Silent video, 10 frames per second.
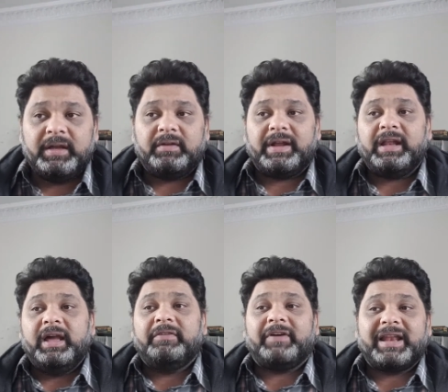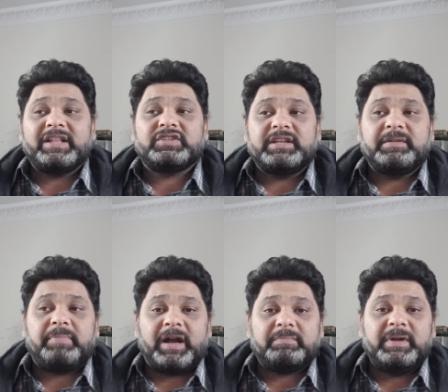Right, financial
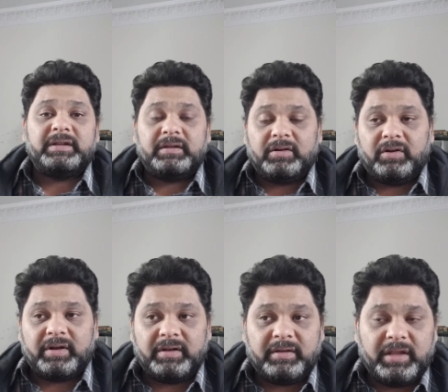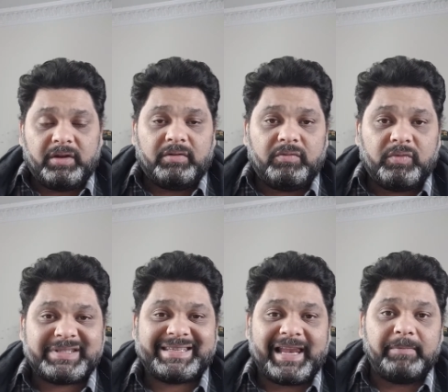department on, you know,
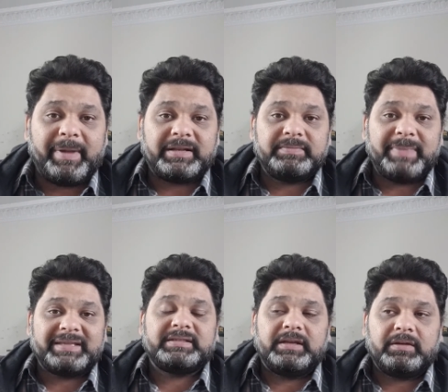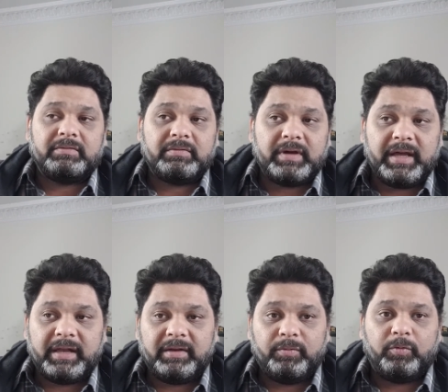what's selling best, you know,
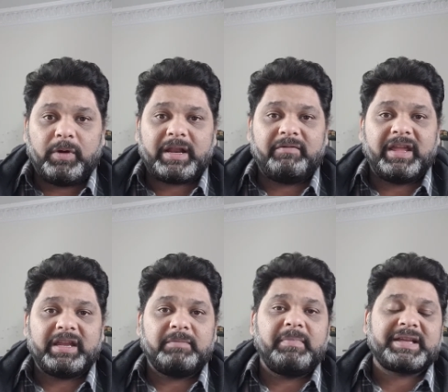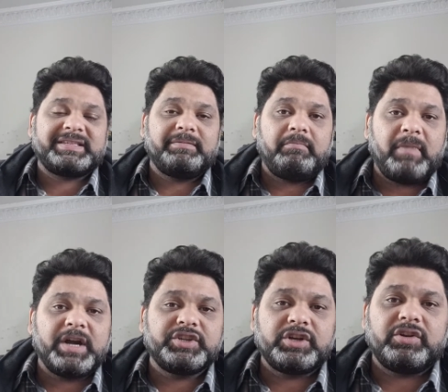and what are we getting maximum
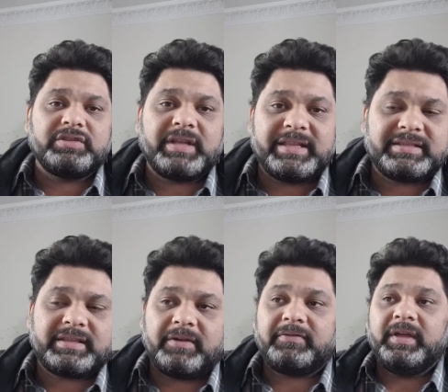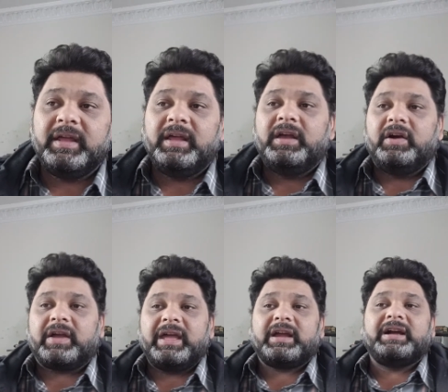margin on and stuff.
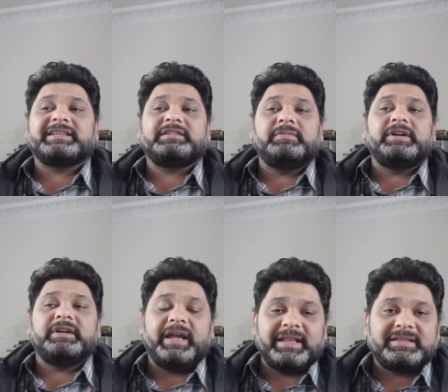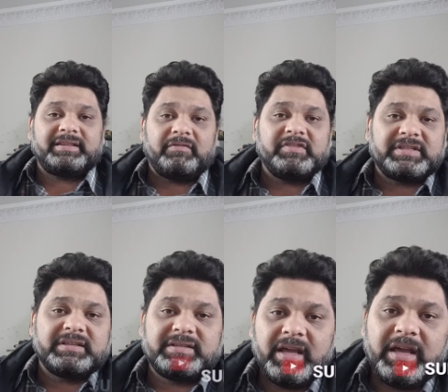Okay, customer and
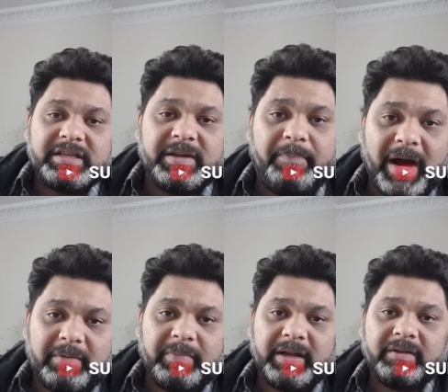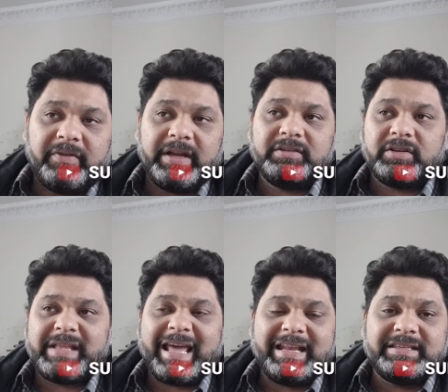services department, right? So
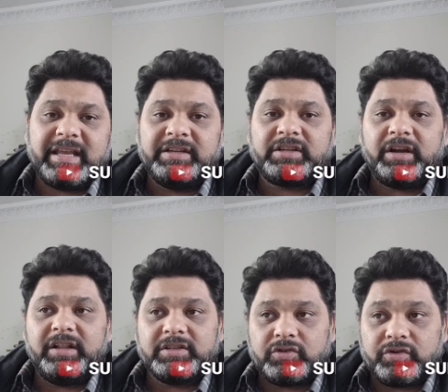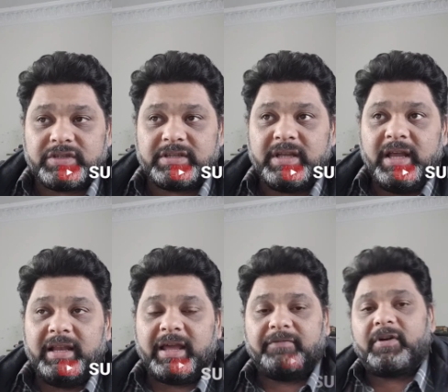that is internal sources,
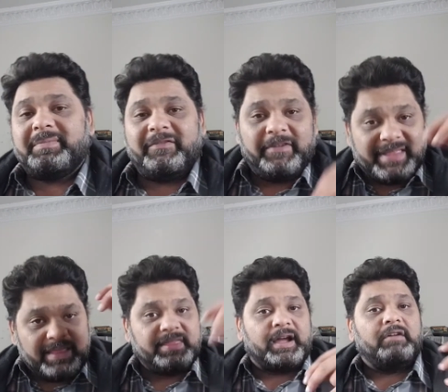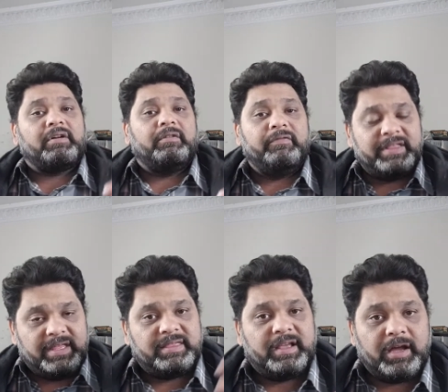like from within
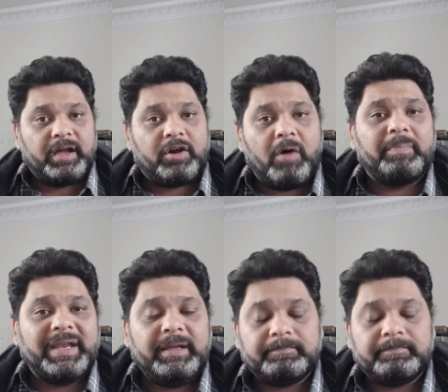the company.